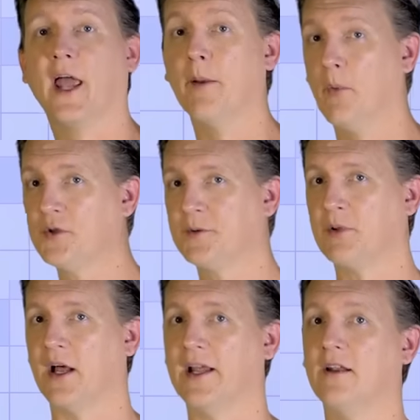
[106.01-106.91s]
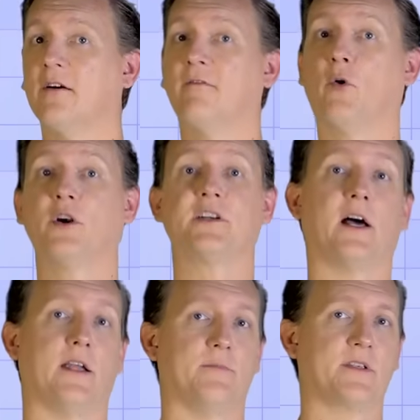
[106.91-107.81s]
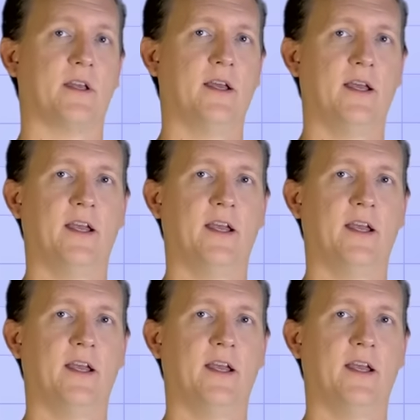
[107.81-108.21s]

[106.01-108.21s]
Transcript: and multiply it 4 times.